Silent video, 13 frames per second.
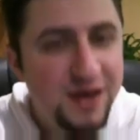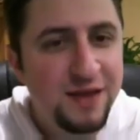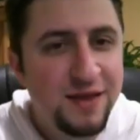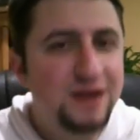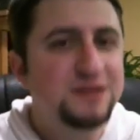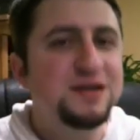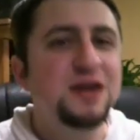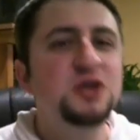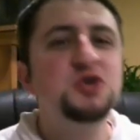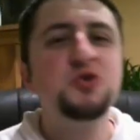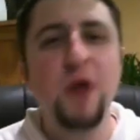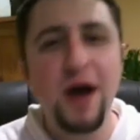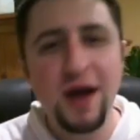That is a
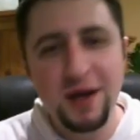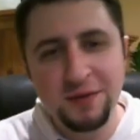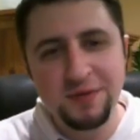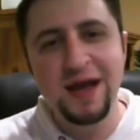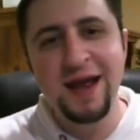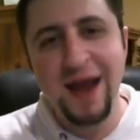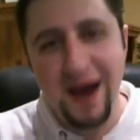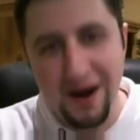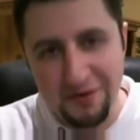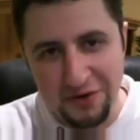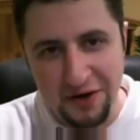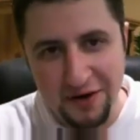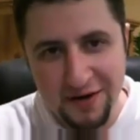trial by
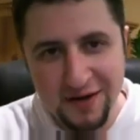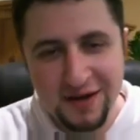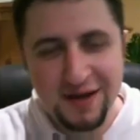error,